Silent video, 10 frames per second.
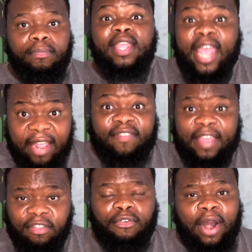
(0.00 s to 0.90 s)
Yes,
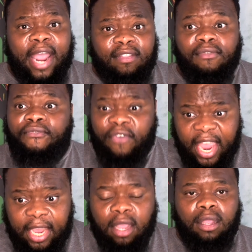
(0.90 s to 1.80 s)
that's right.
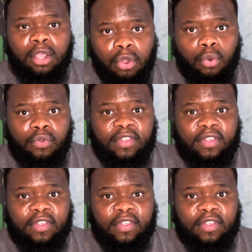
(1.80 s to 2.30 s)
Fake news.